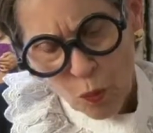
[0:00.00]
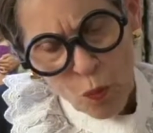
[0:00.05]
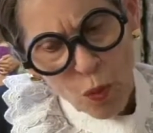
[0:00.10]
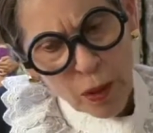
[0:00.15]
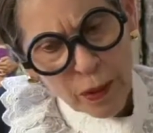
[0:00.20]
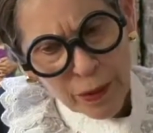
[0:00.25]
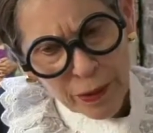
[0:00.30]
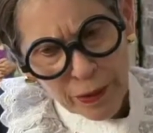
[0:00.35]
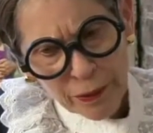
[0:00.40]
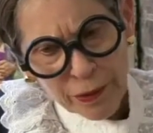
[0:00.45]

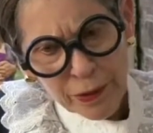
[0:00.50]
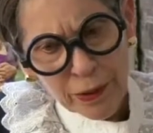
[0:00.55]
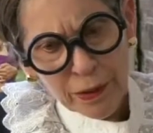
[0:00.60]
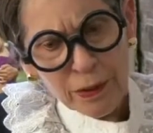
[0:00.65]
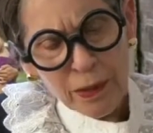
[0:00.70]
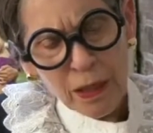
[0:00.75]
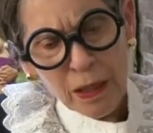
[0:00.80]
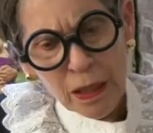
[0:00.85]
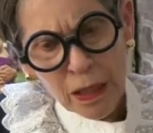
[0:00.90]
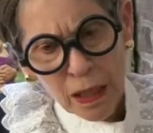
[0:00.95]
One area
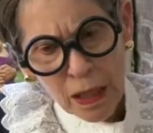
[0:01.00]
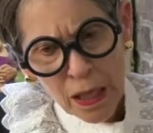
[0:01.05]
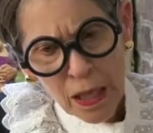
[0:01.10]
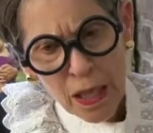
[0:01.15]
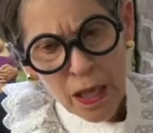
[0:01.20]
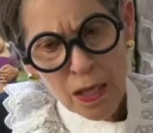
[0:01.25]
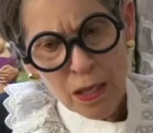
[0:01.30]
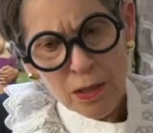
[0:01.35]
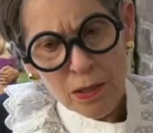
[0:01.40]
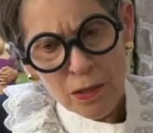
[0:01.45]
that
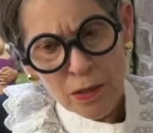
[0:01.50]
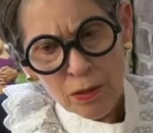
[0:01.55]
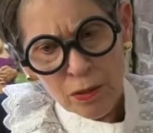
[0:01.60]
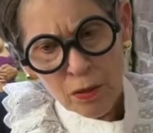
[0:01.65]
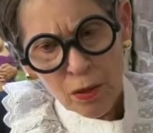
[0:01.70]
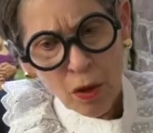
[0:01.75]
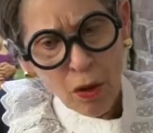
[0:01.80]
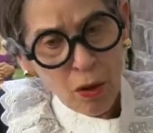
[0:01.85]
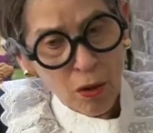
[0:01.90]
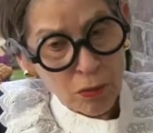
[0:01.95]
has
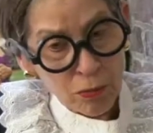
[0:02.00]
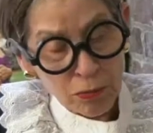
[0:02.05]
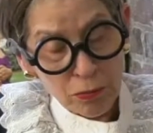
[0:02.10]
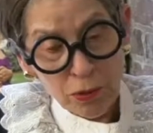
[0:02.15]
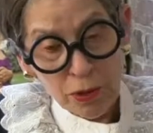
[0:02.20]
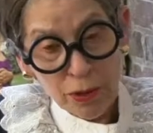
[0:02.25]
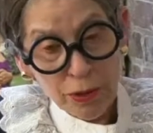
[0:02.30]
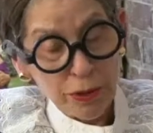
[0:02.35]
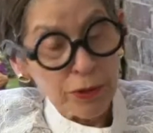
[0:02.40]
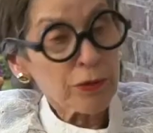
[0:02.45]

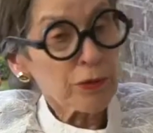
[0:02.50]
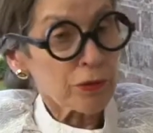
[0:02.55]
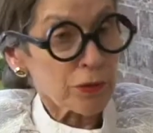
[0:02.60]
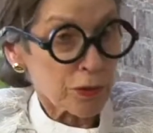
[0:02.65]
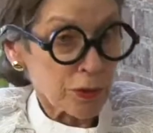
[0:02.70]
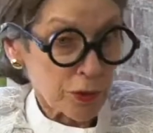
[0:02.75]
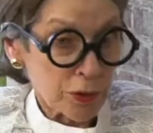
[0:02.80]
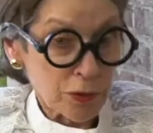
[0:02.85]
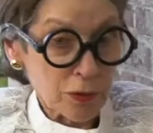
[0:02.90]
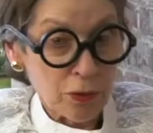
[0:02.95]
caught the
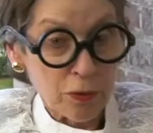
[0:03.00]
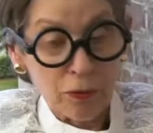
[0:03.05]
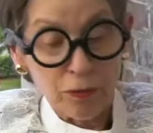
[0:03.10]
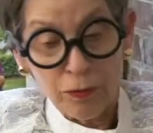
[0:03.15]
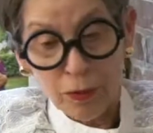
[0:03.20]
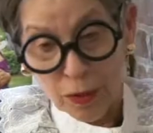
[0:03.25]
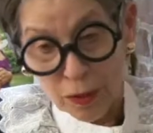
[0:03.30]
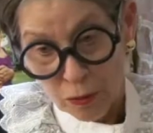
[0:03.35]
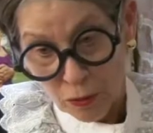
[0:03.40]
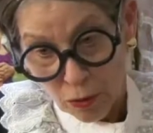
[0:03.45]
interest
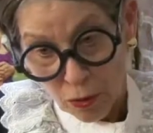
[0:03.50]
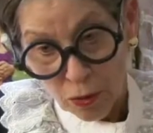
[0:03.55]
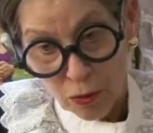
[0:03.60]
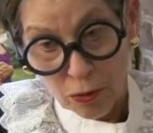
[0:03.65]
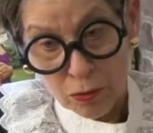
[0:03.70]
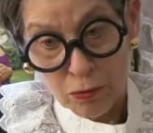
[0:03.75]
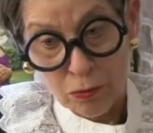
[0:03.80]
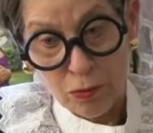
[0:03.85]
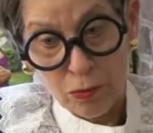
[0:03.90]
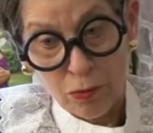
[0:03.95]
of a
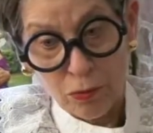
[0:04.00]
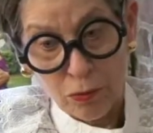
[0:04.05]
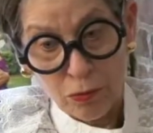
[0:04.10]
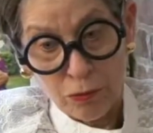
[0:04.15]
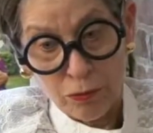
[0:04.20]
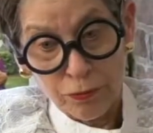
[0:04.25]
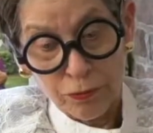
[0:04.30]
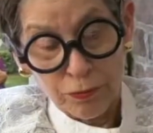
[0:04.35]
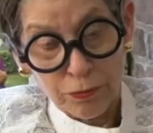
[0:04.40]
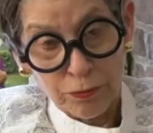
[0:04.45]
lot
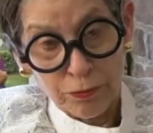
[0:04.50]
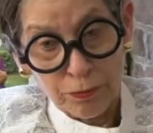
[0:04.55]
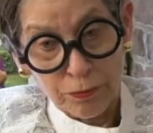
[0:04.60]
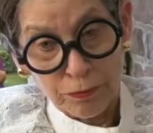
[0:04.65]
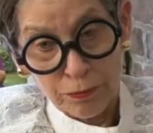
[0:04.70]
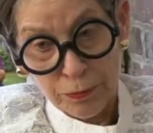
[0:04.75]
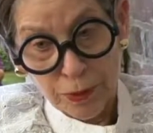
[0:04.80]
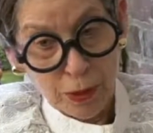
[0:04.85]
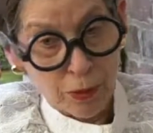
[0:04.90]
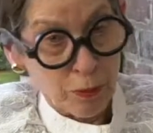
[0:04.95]
of
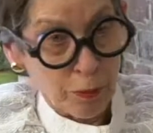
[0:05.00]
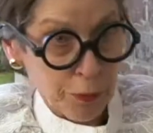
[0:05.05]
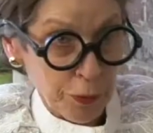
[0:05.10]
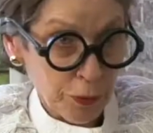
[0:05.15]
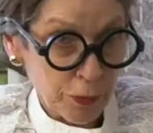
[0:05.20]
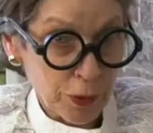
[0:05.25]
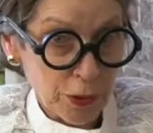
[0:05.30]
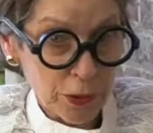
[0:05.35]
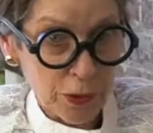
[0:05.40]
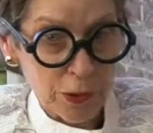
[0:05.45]
the
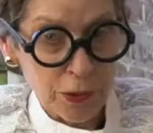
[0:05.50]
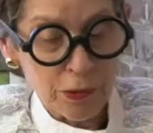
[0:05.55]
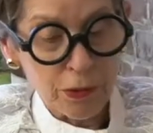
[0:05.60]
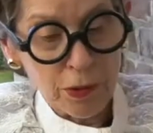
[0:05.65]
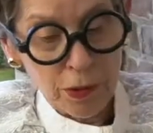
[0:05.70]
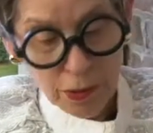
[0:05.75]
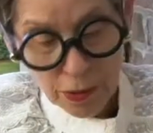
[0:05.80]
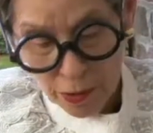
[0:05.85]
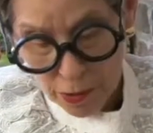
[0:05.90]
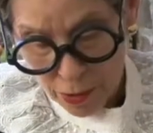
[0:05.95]

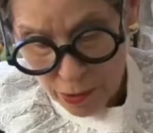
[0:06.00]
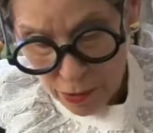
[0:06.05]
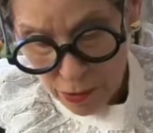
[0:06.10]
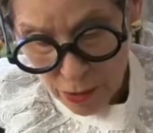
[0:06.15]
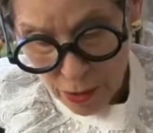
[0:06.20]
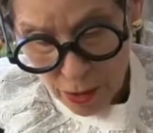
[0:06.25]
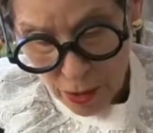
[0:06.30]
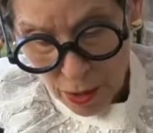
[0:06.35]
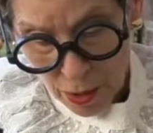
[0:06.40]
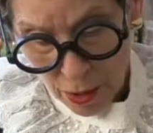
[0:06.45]
communities
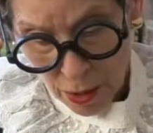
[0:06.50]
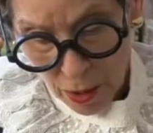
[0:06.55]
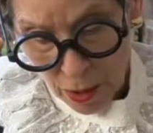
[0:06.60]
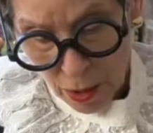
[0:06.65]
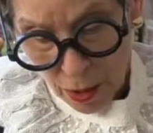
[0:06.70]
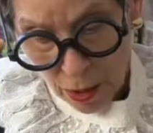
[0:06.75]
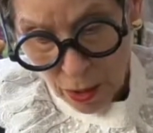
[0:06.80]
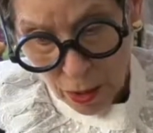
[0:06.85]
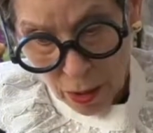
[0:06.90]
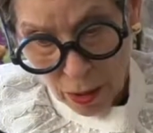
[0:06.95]
is
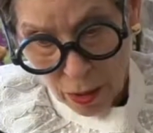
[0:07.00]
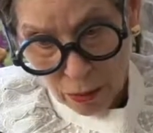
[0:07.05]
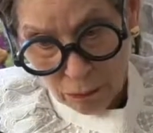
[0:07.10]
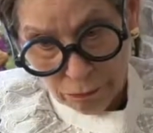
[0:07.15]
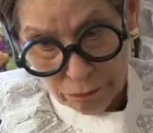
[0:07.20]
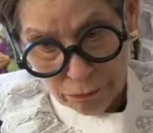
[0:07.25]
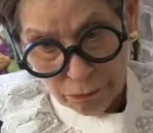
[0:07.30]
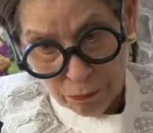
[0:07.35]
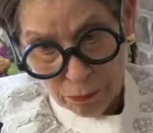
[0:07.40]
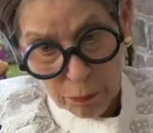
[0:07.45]

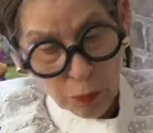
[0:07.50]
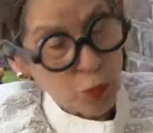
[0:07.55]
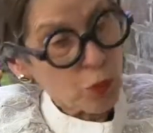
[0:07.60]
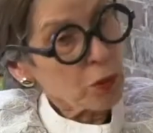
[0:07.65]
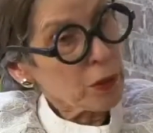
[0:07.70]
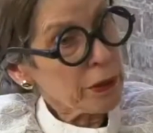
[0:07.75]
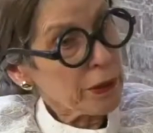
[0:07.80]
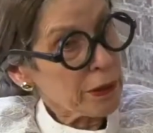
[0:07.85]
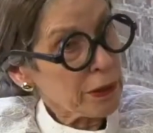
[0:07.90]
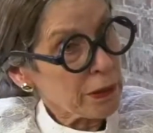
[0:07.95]

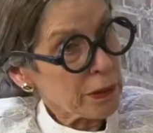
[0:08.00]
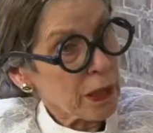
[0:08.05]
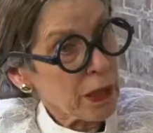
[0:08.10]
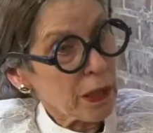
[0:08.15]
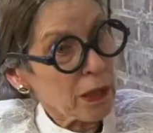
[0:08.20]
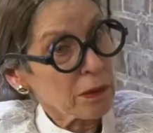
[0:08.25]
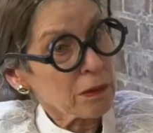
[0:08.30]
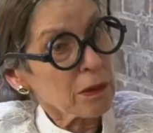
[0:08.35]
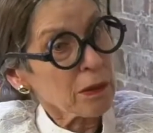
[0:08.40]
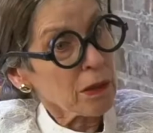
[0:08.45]
bullying
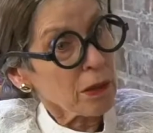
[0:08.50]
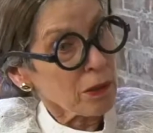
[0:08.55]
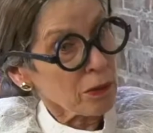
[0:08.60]
and